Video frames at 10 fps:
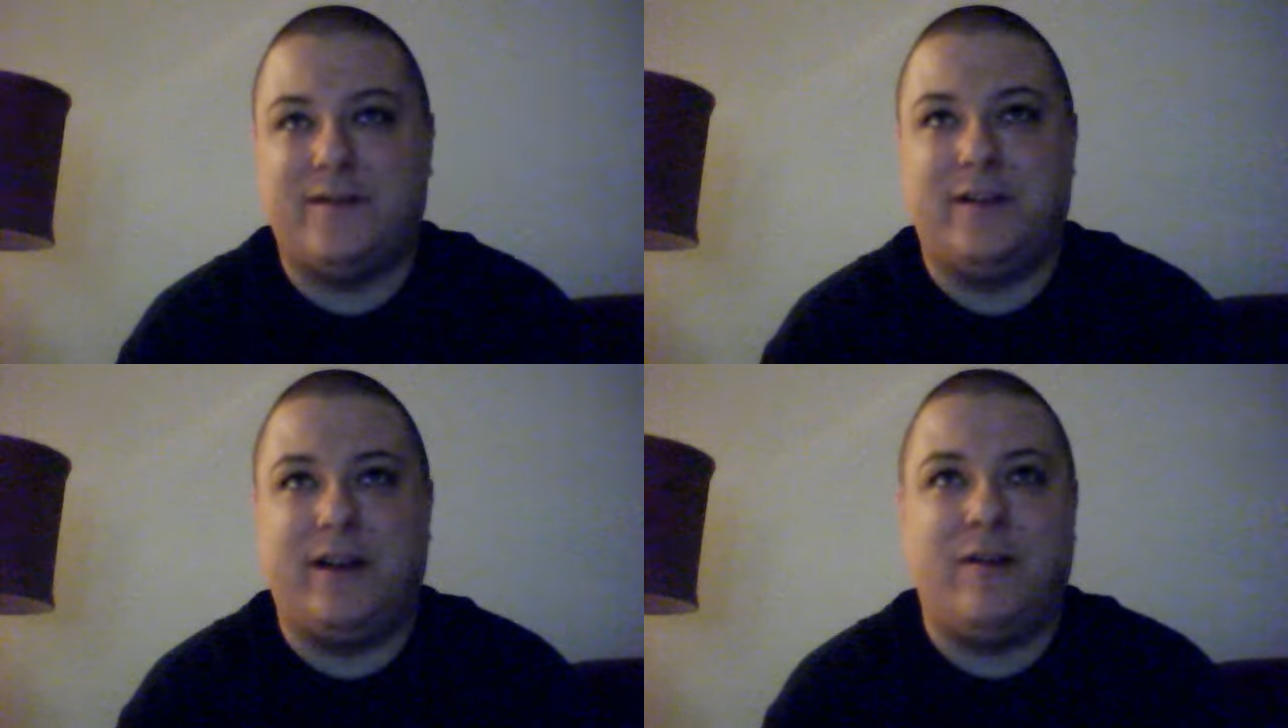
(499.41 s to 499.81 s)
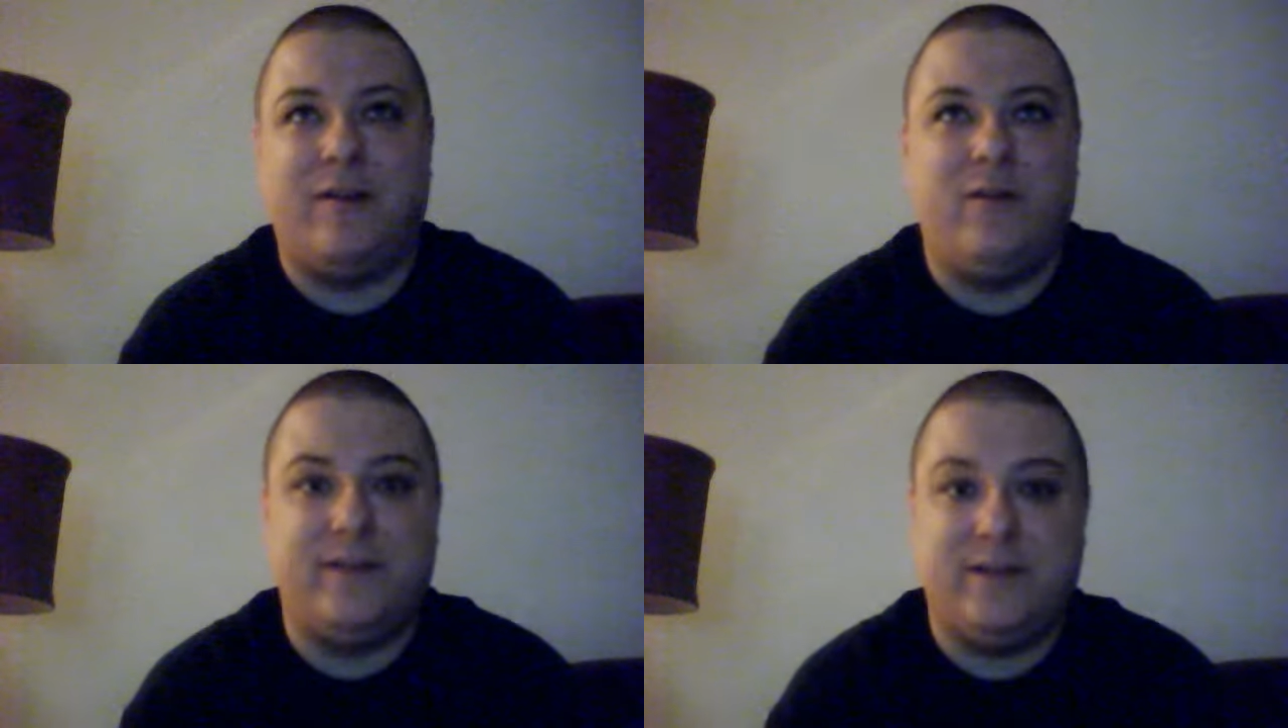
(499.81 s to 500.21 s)
So like,
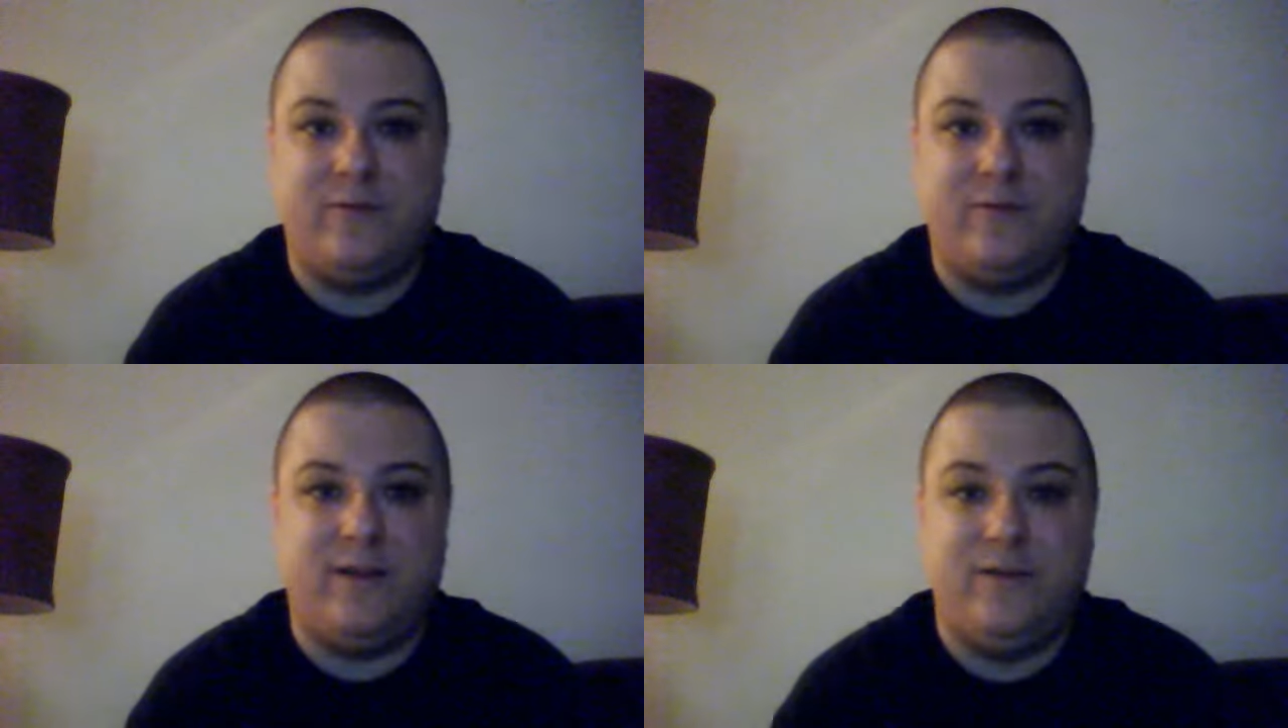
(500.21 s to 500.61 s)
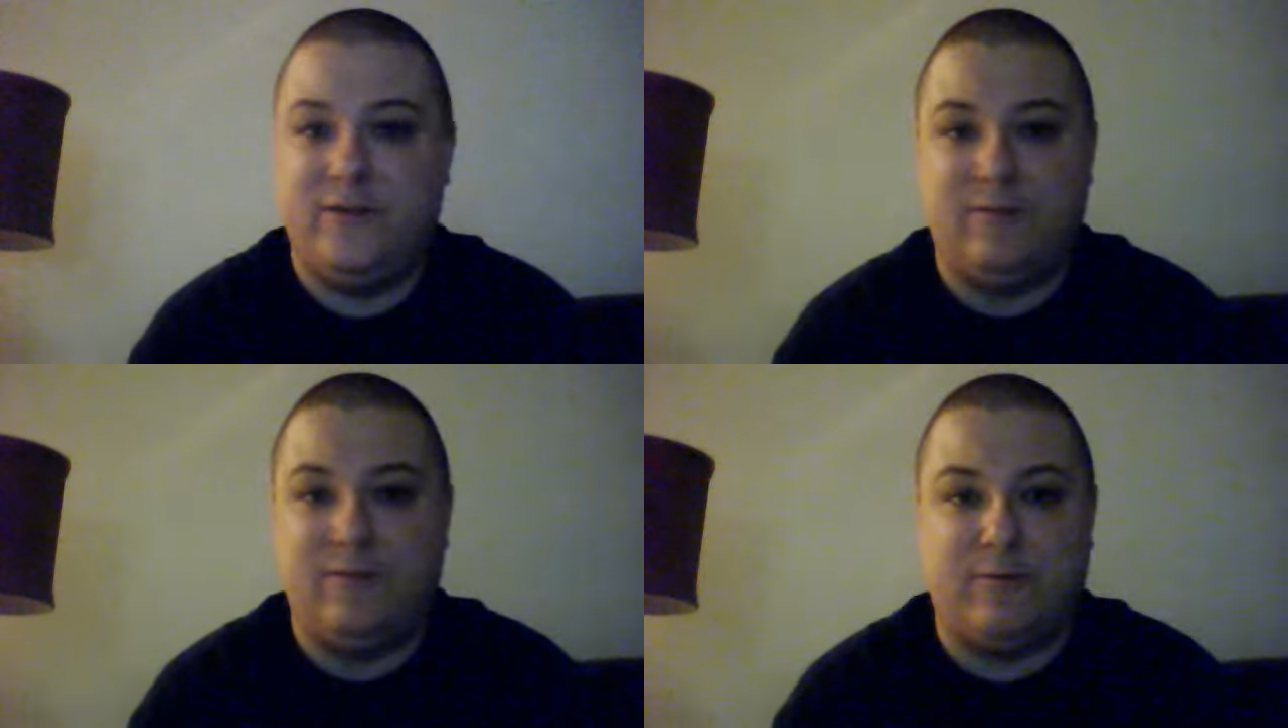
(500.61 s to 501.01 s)
oh, this is what New
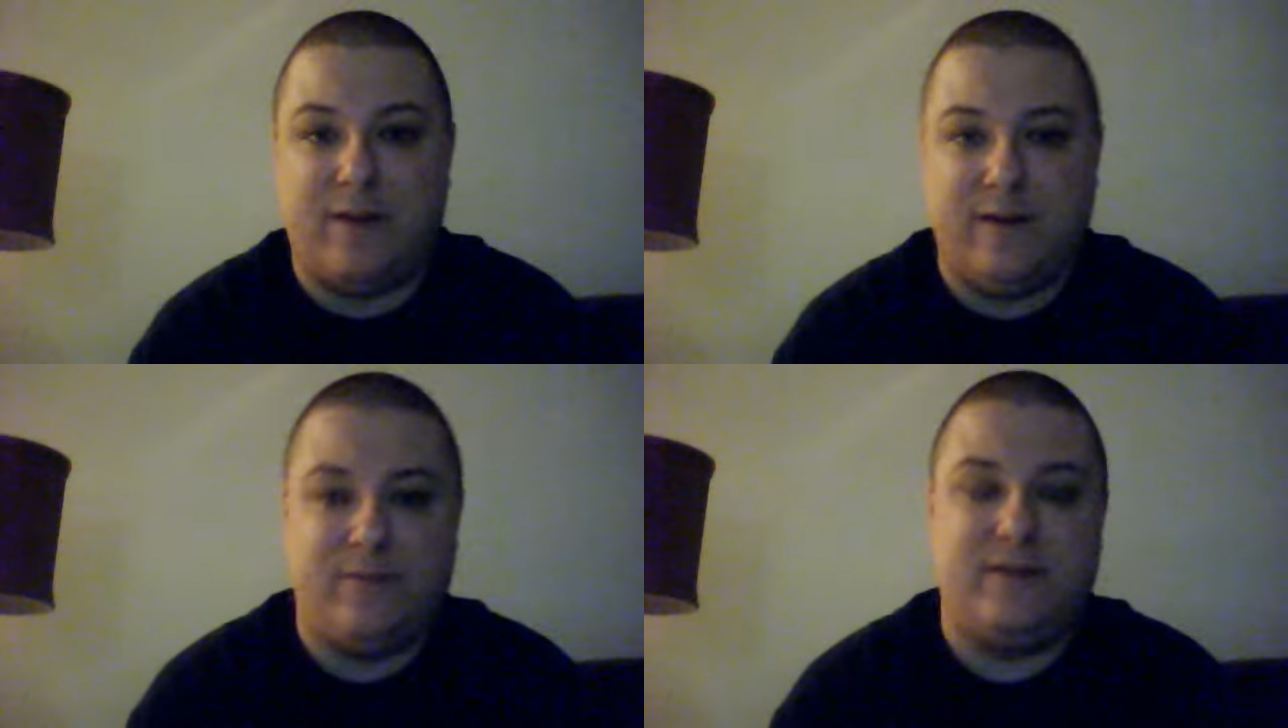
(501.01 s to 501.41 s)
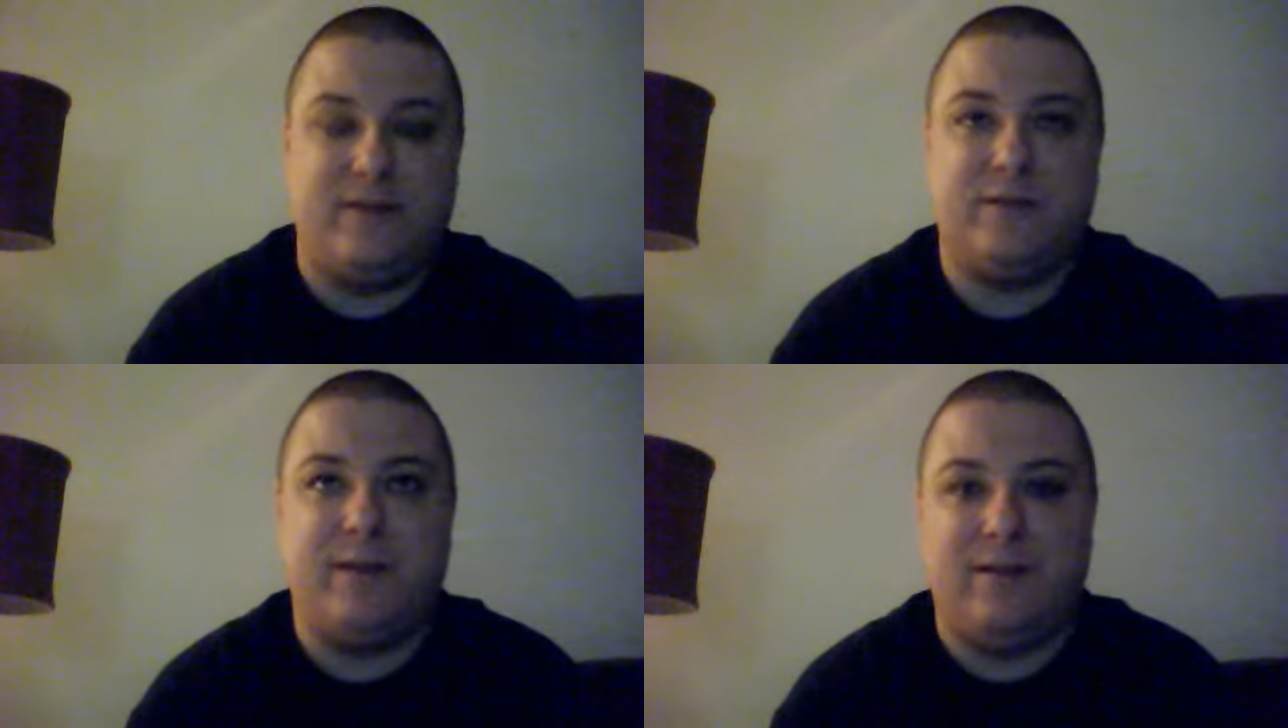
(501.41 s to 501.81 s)
Super Mario
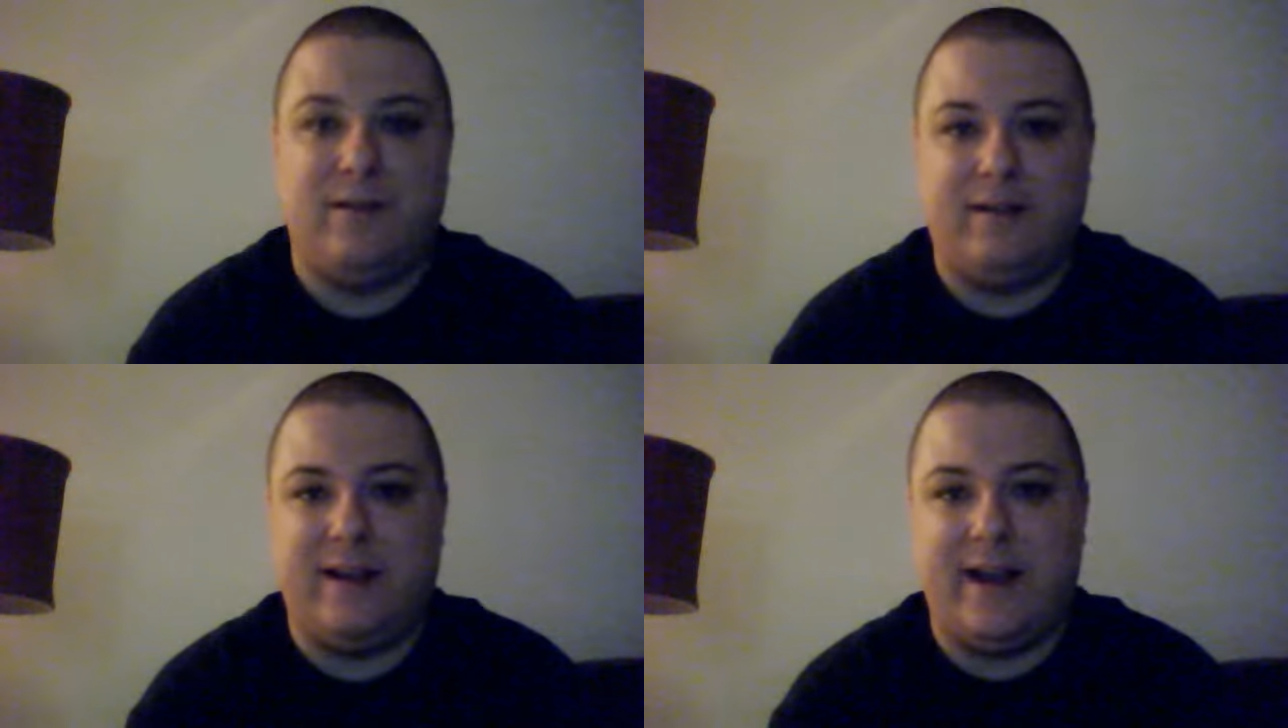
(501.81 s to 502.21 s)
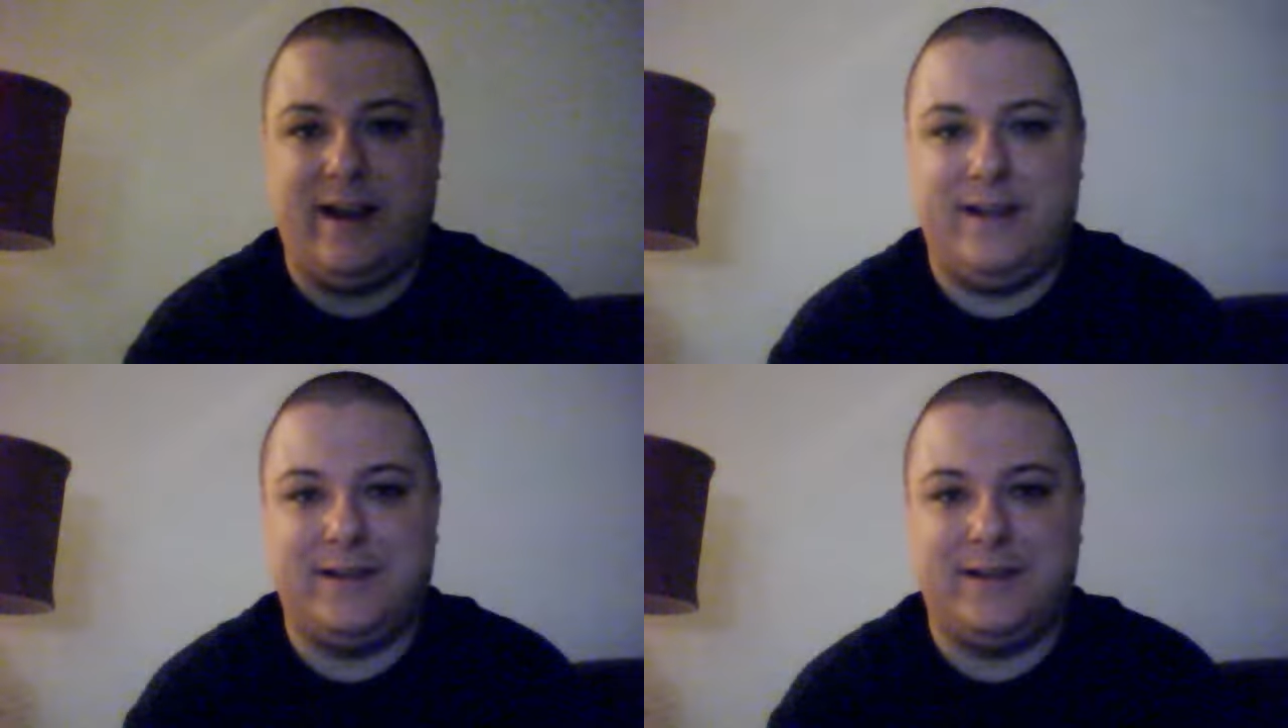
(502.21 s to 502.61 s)
Brothers might look like on
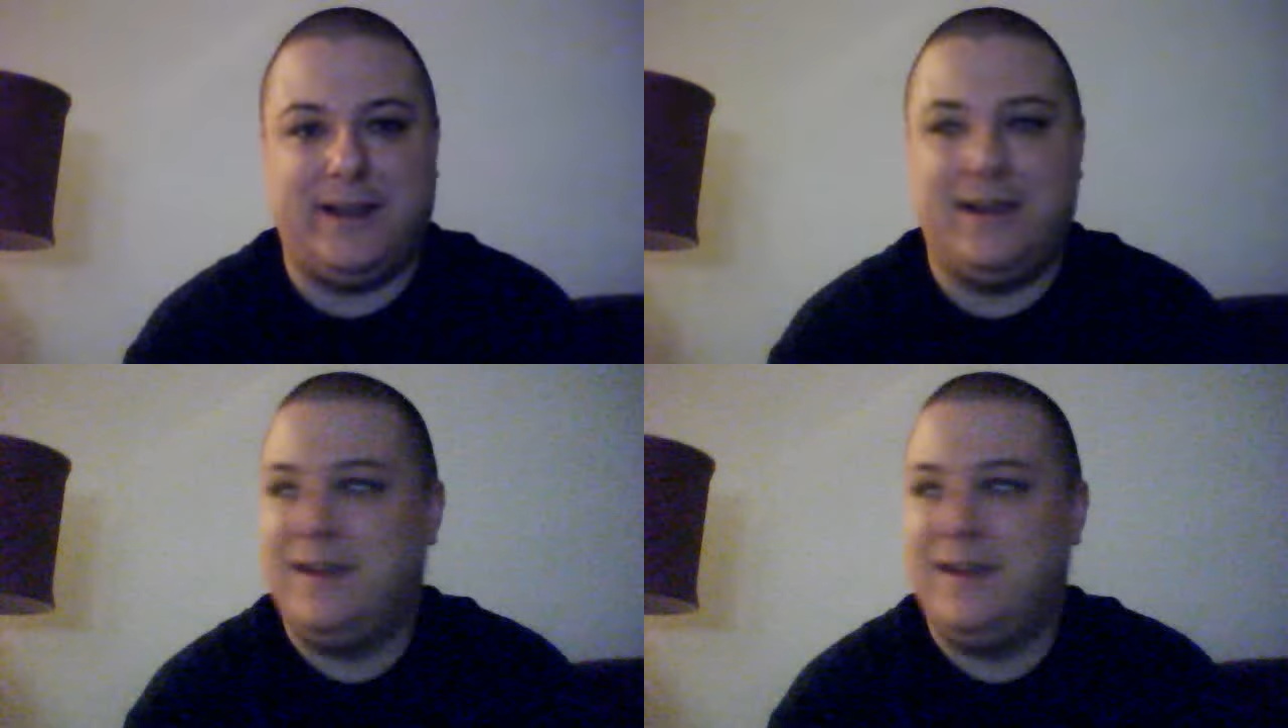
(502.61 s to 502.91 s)
it. It's like,